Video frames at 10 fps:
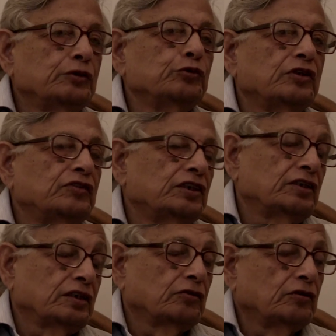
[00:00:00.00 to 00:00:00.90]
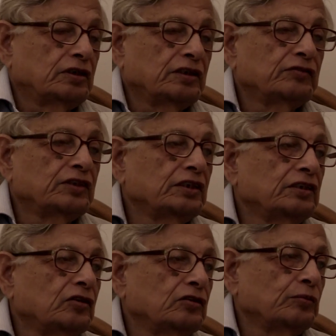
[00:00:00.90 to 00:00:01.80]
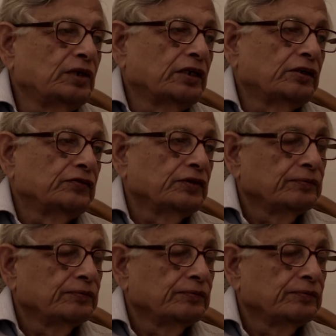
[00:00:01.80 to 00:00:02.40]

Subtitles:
used the word secular even in his autobiography.